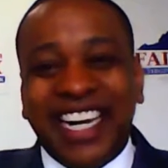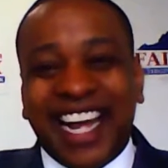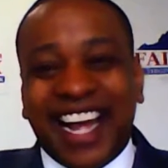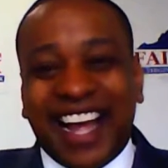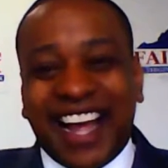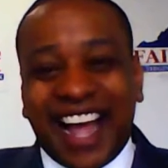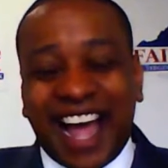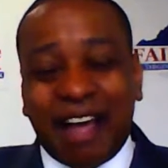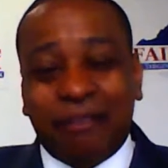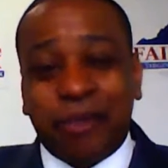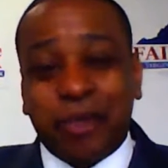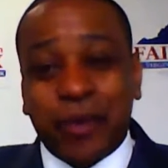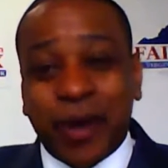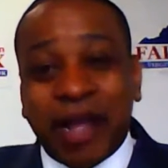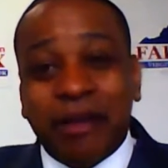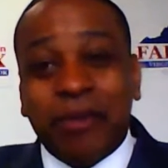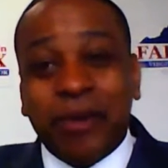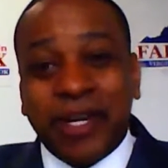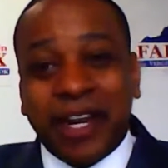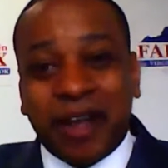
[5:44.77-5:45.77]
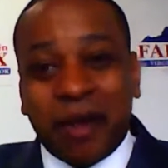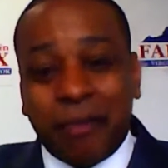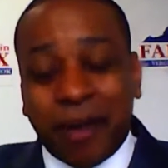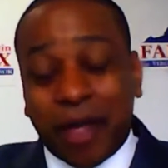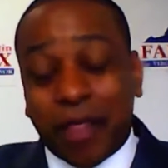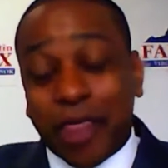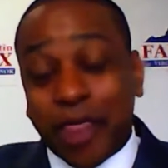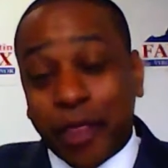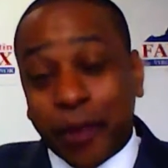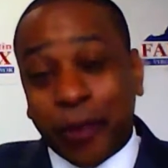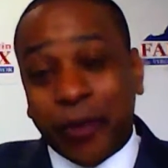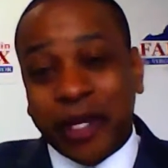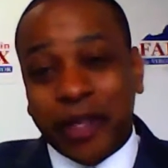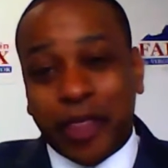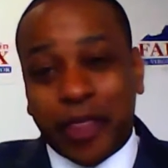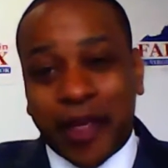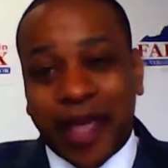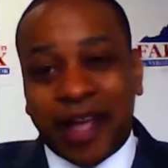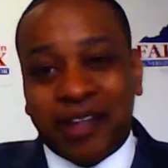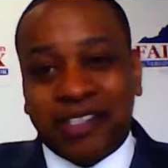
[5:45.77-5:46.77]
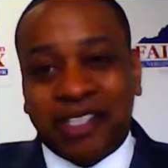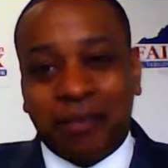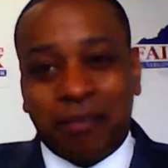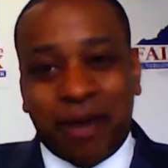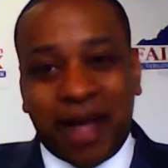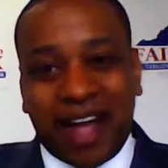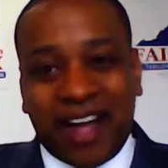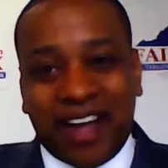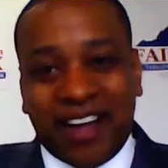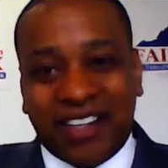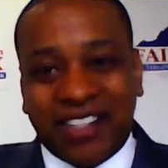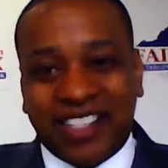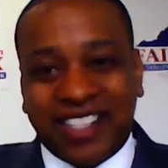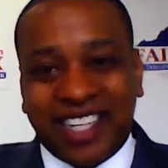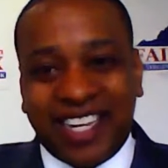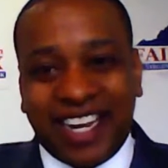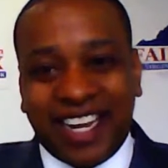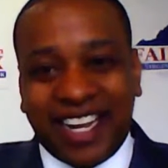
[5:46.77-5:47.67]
I've traveled now about 30,000 miles